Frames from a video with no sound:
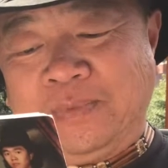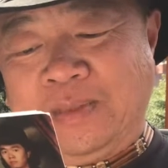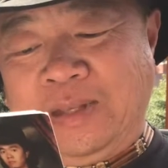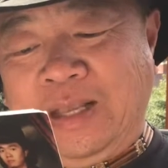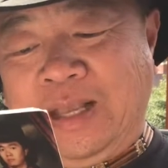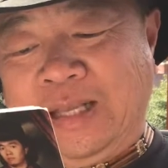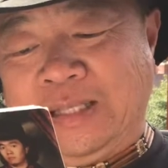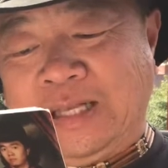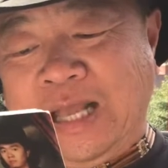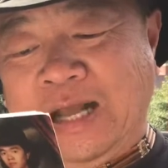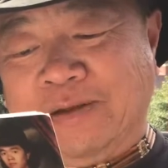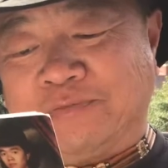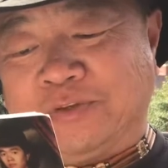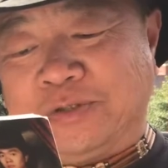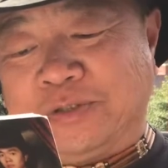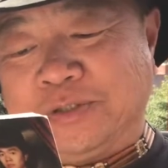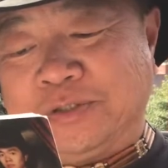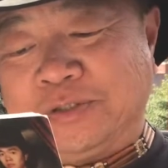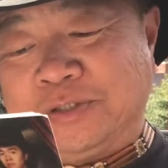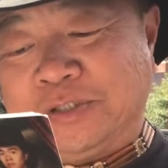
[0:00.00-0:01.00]
and
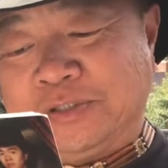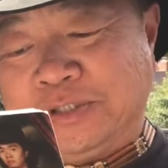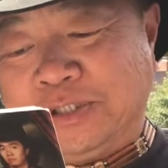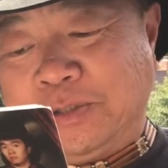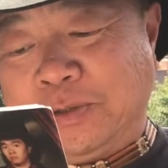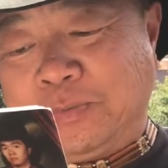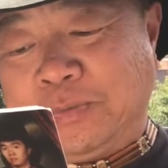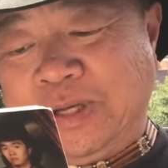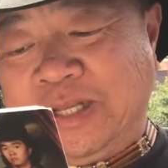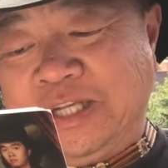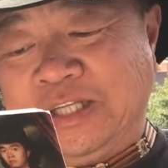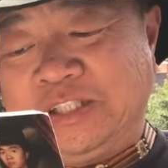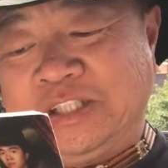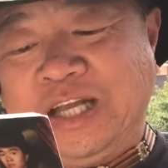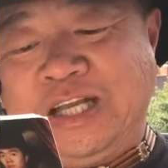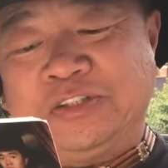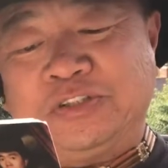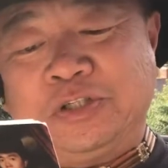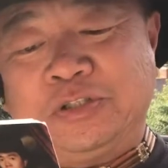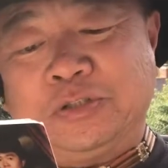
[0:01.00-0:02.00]
after she'd already
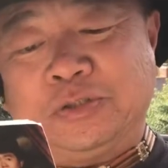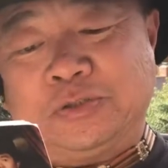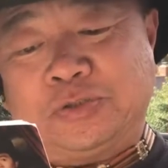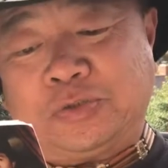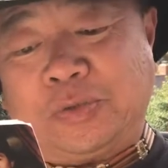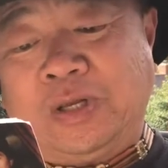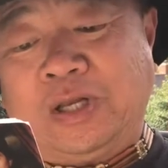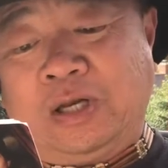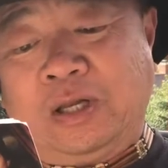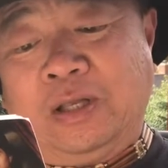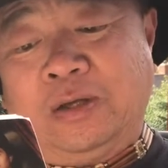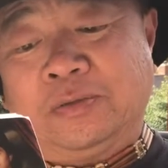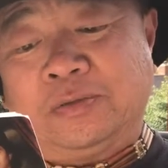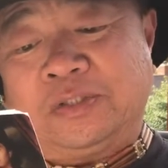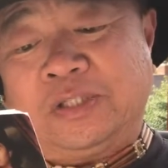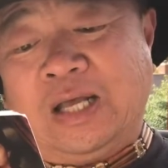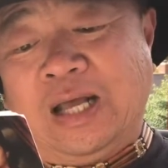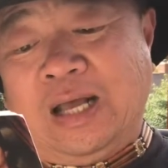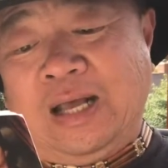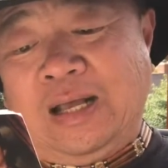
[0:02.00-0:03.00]
changed into street clothes.
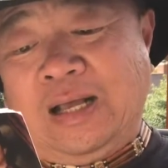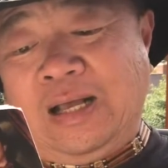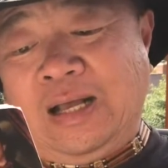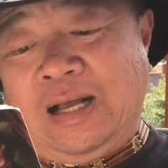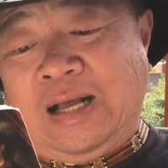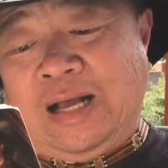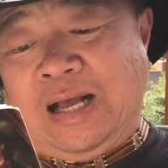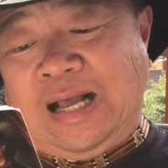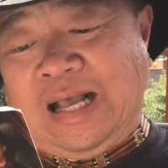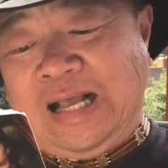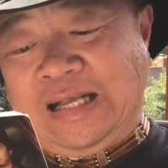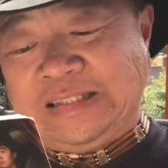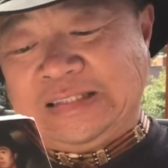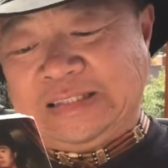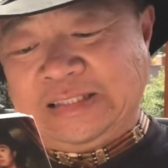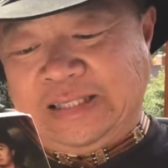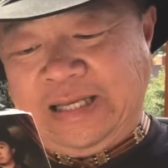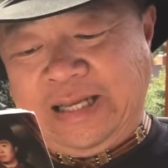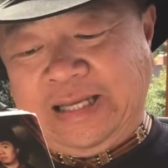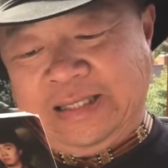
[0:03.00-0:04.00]
I
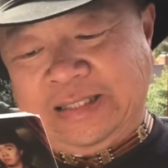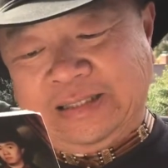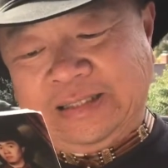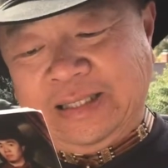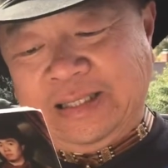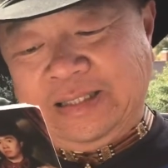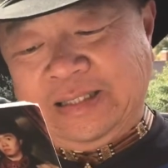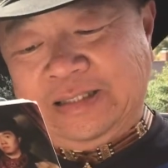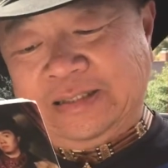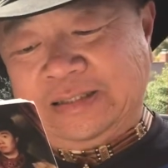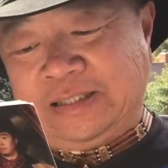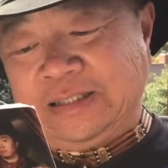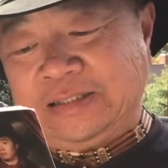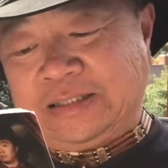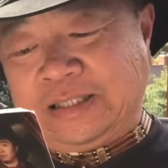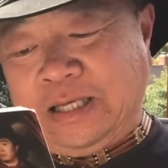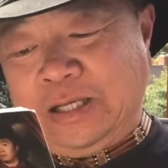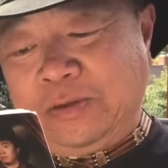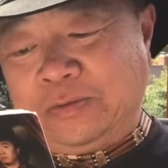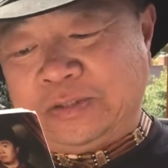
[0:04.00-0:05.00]
hesitated, since
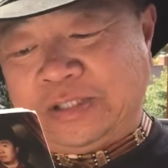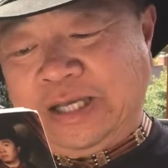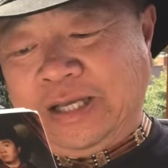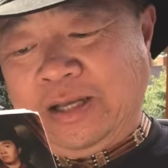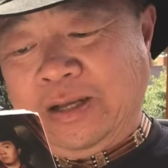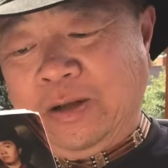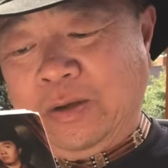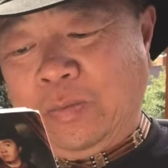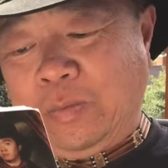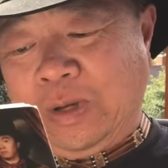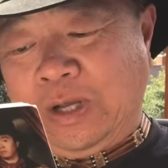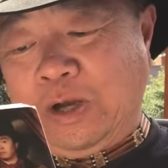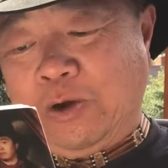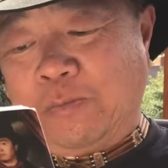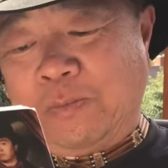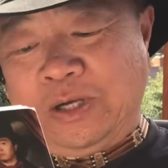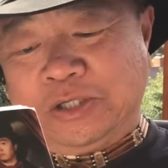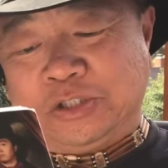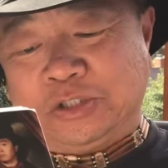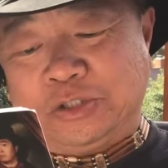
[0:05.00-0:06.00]
closing would go
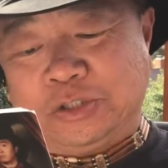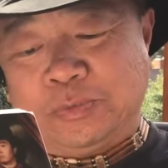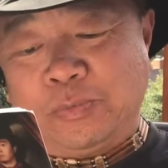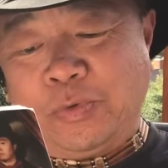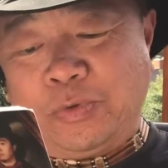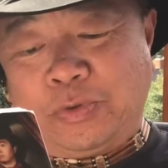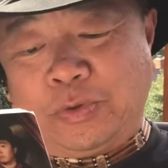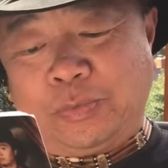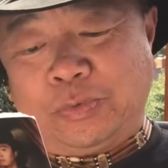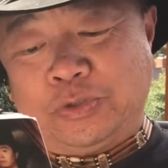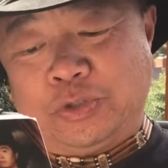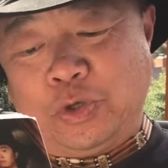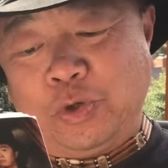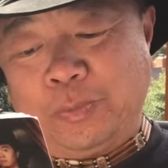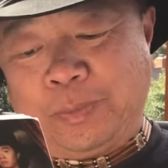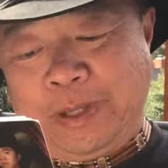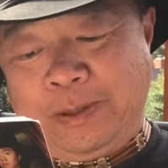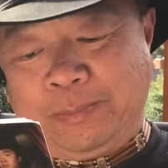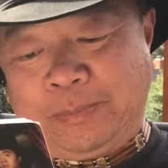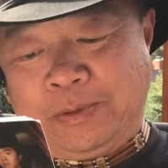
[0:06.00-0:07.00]
much smoother with two
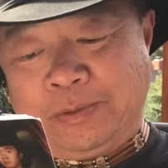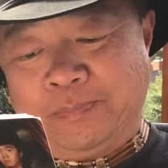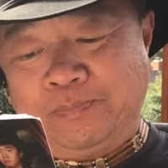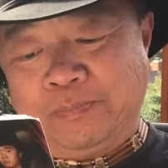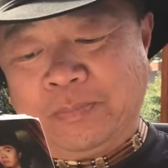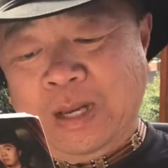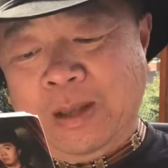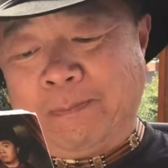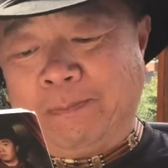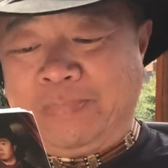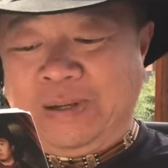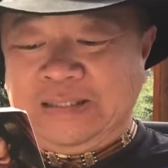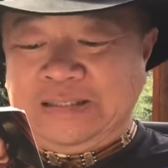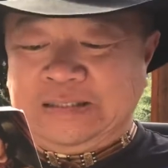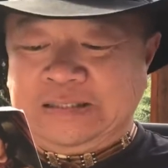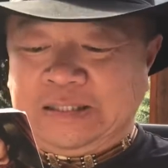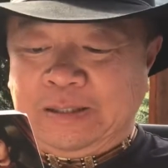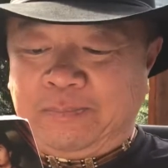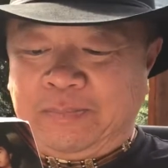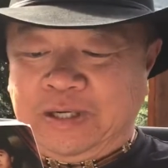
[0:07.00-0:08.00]
people, but
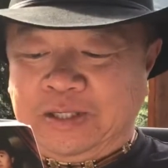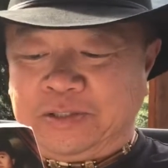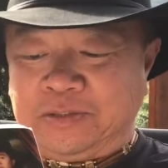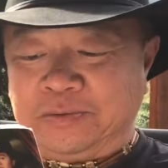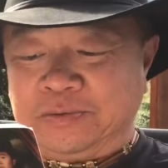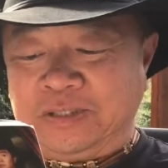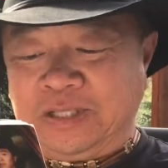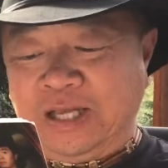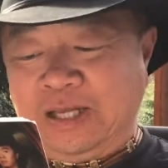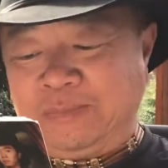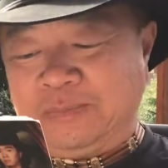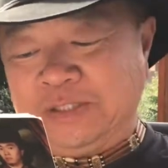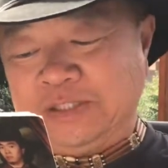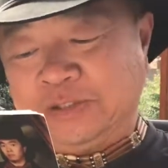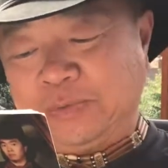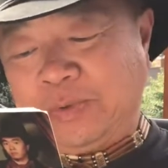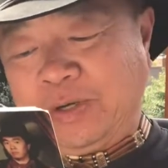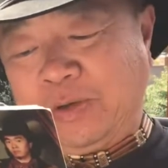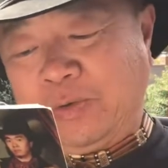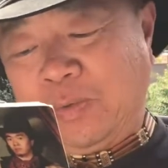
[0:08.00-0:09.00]
submitted to Tammy's
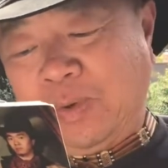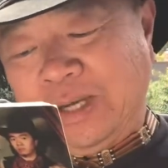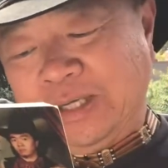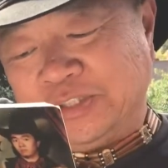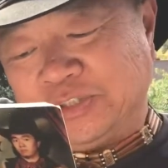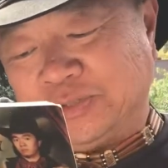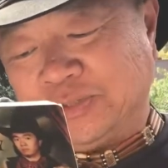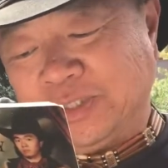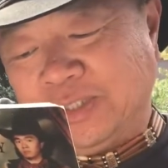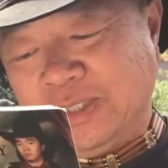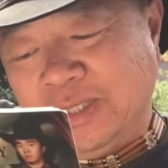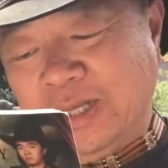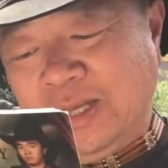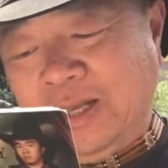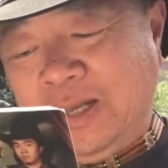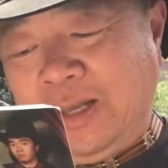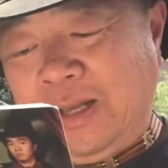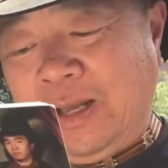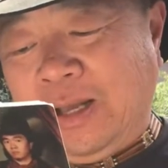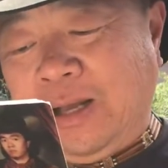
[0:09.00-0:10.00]
request.
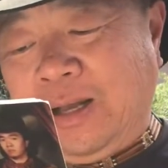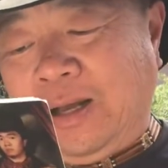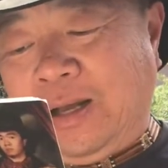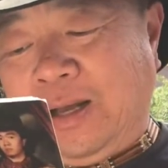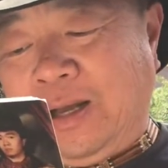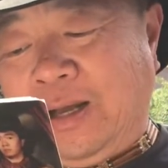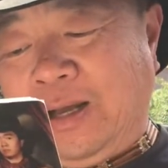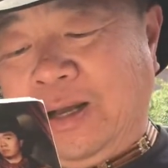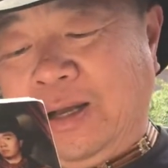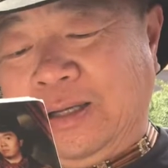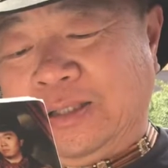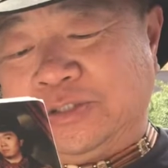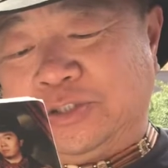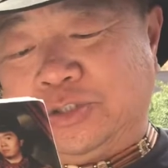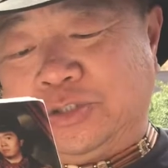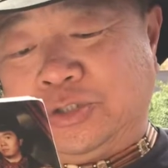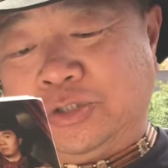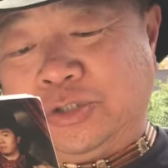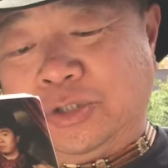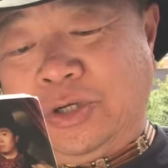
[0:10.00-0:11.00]

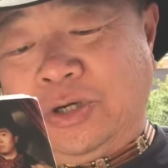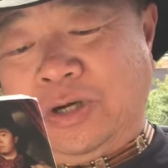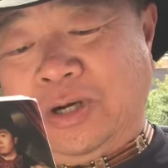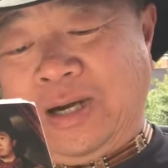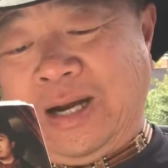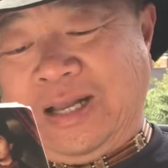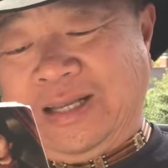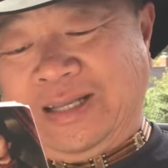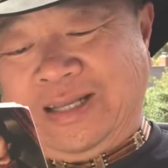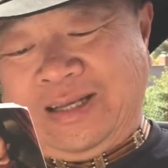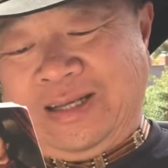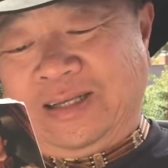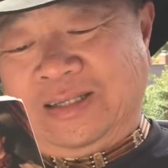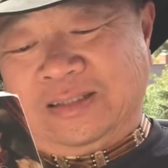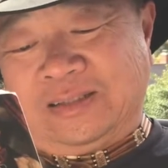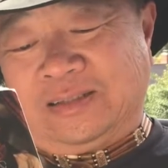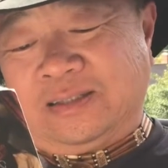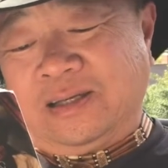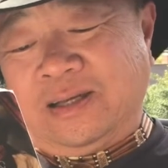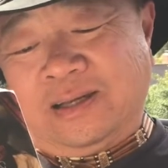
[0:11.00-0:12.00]
Sure, I
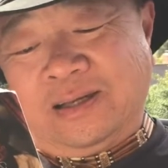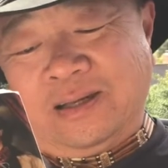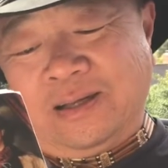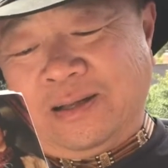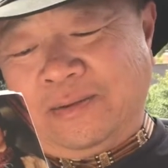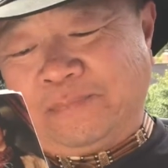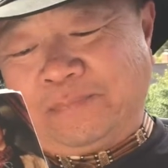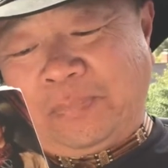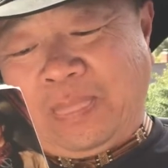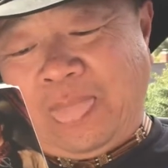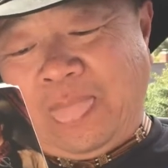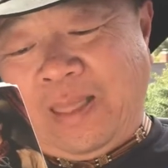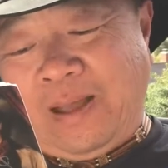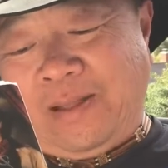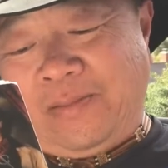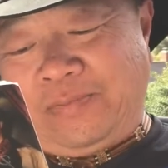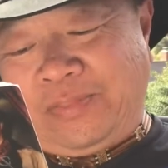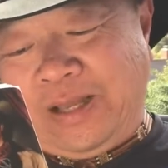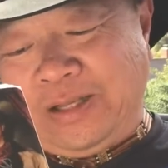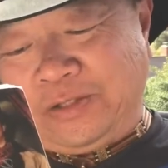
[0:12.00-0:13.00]
guess. Thank you,